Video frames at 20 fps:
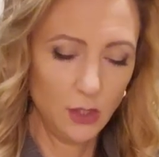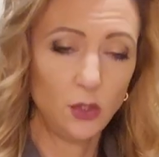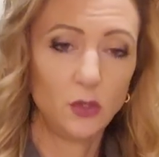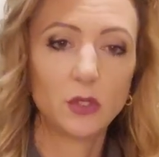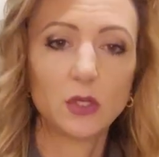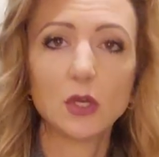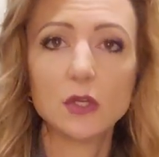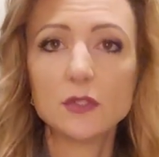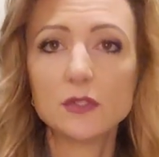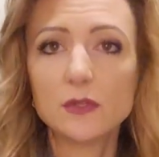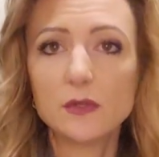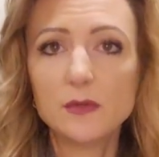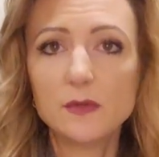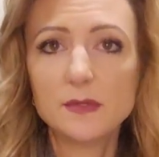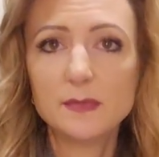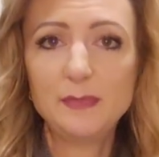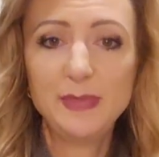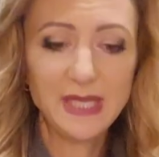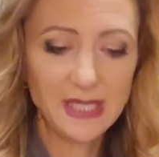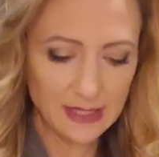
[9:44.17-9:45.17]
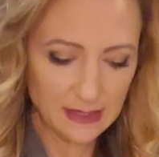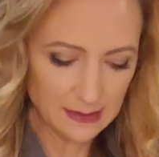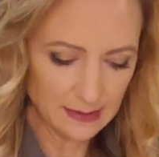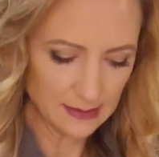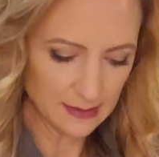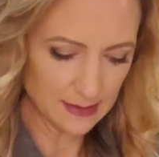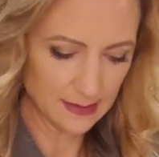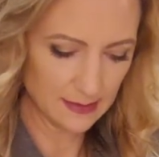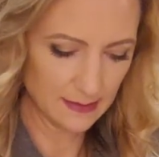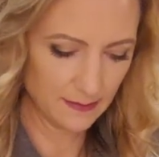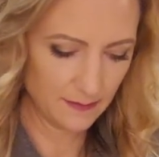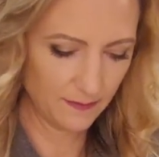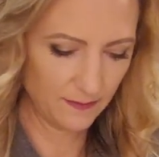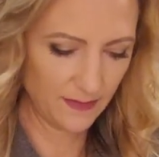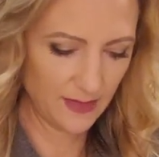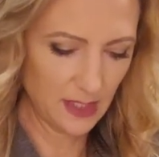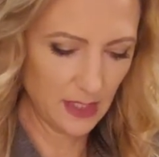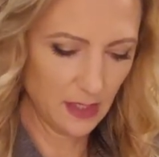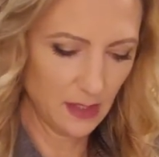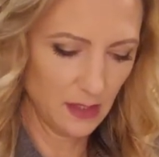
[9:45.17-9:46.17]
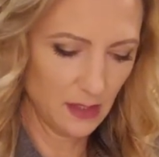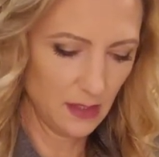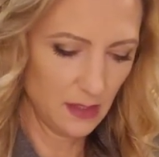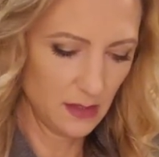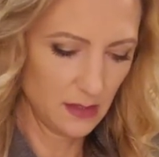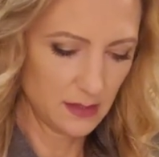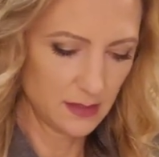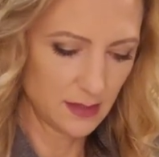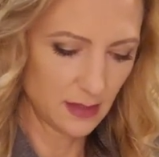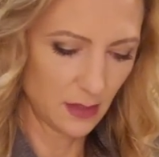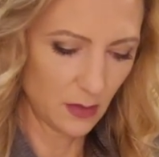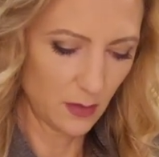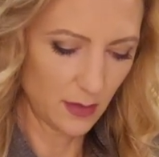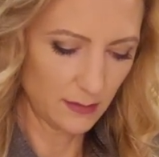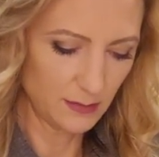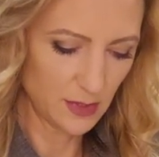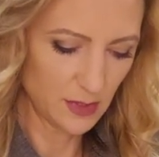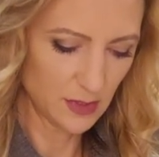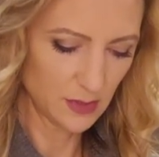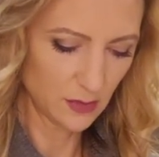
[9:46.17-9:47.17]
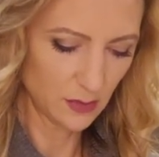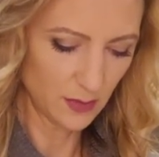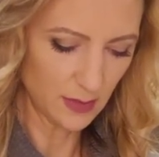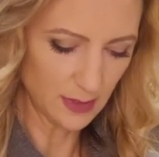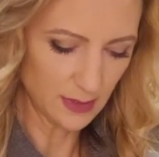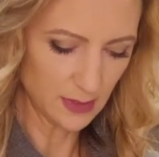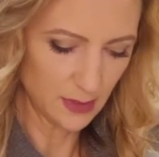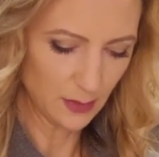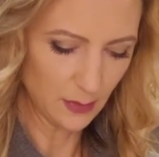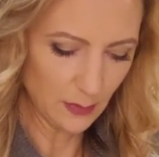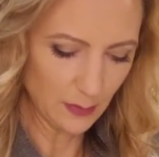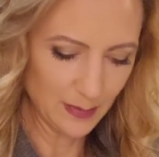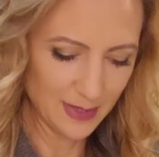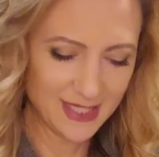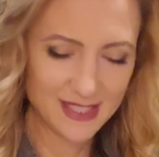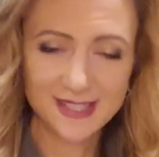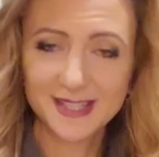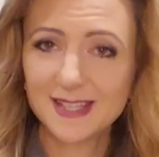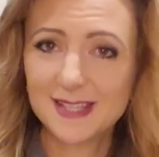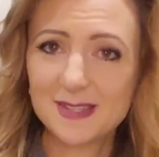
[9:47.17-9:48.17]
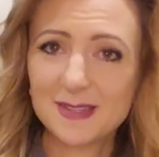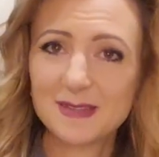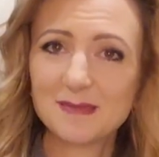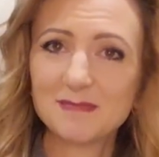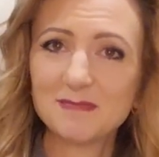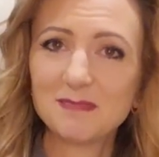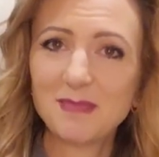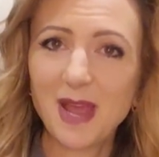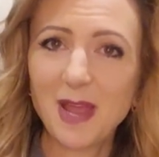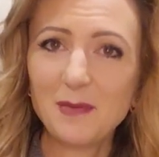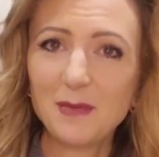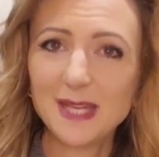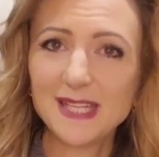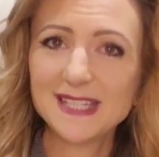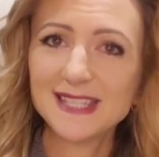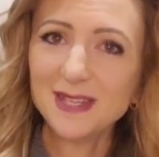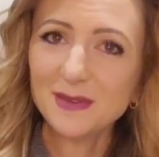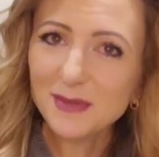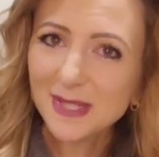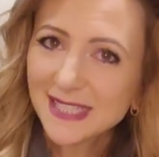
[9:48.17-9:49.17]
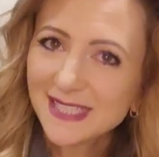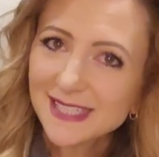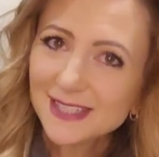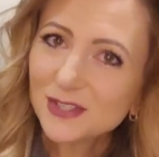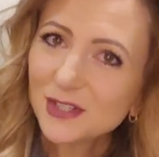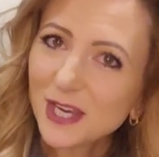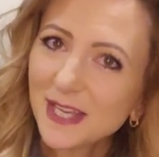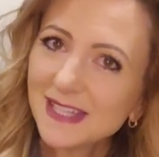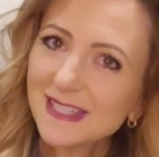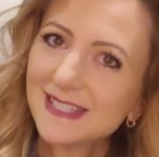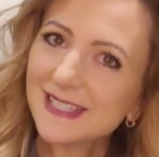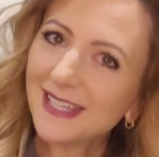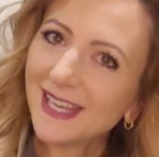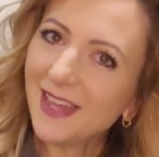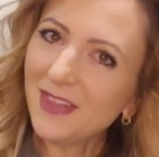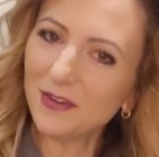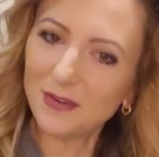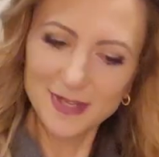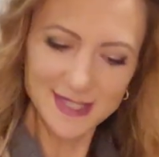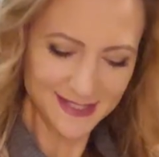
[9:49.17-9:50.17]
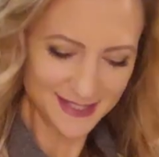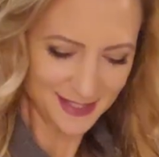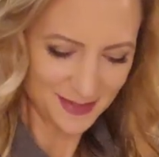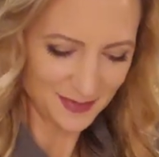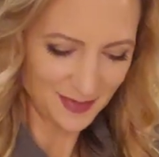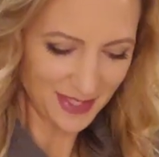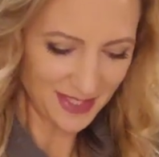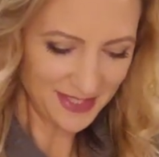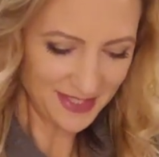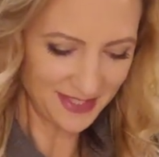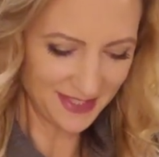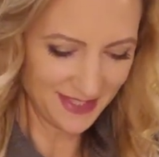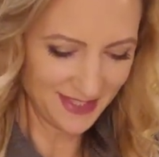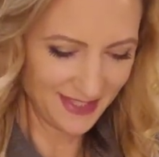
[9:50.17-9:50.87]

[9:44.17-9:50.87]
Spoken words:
You can also use beans. So I'm just going to, but this is pie weight. See, we get to try this together. Isn't this fun?